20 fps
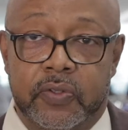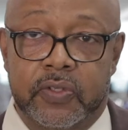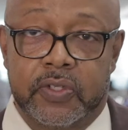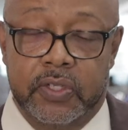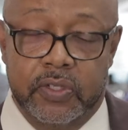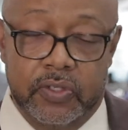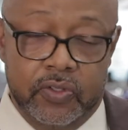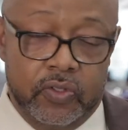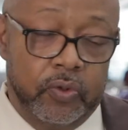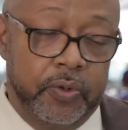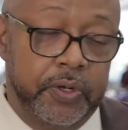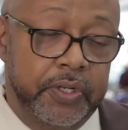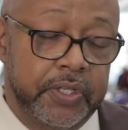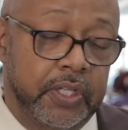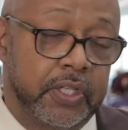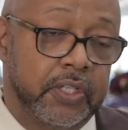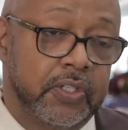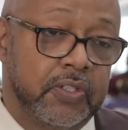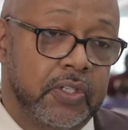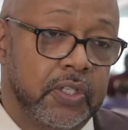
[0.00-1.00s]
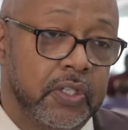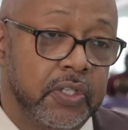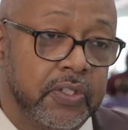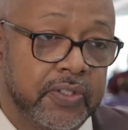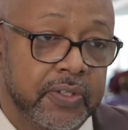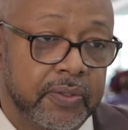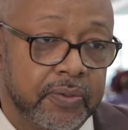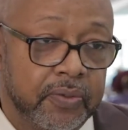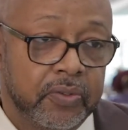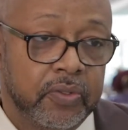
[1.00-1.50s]
or storytelling
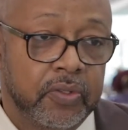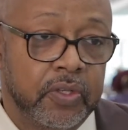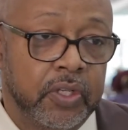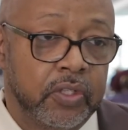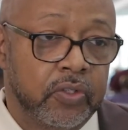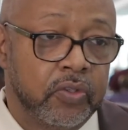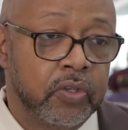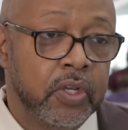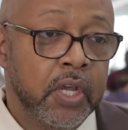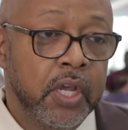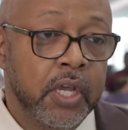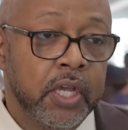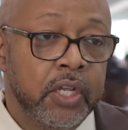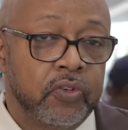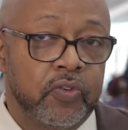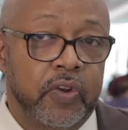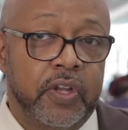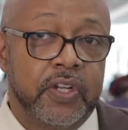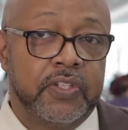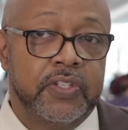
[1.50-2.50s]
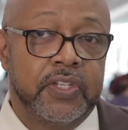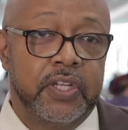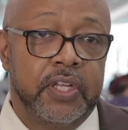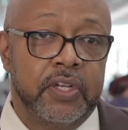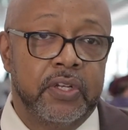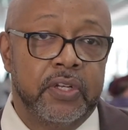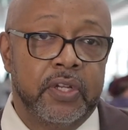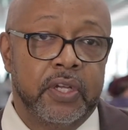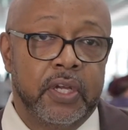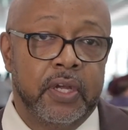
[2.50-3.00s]
skills that
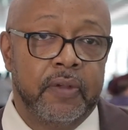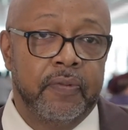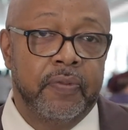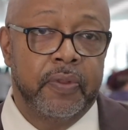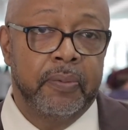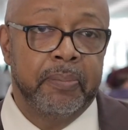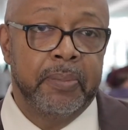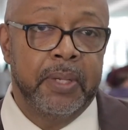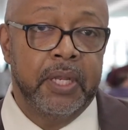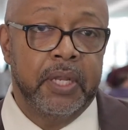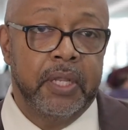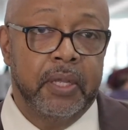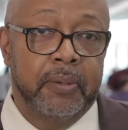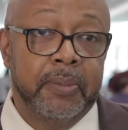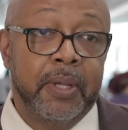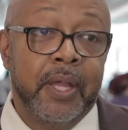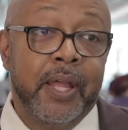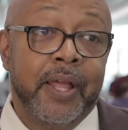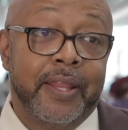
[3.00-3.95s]
transcend the medium.